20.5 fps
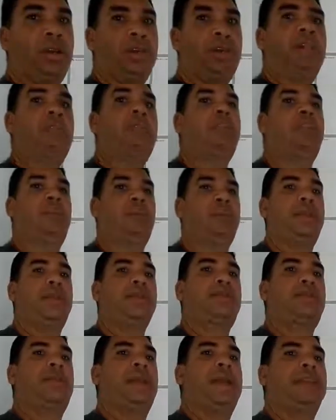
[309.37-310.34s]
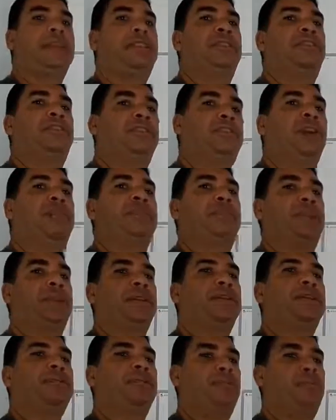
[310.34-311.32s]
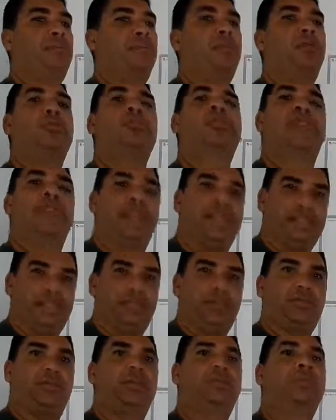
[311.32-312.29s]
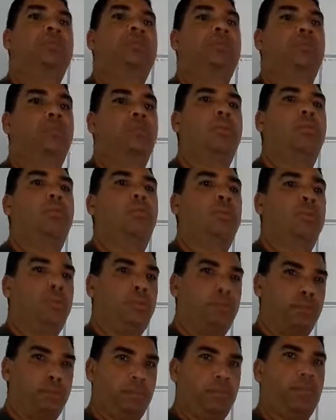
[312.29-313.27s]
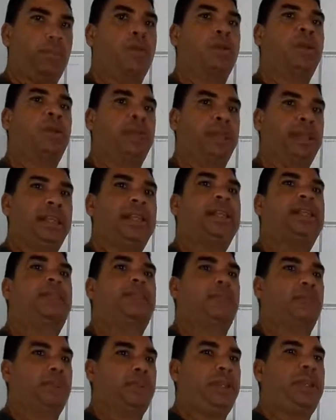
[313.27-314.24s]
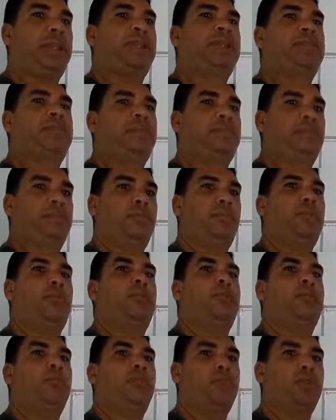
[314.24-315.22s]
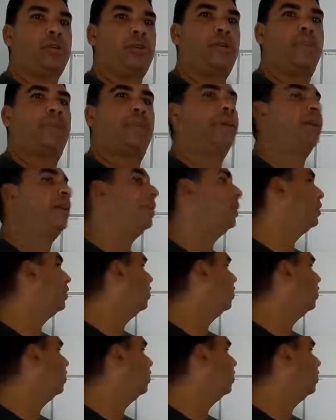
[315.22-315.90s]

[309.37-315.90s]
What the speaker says: he's going to be expecting something more technical, more leads oriented, more converting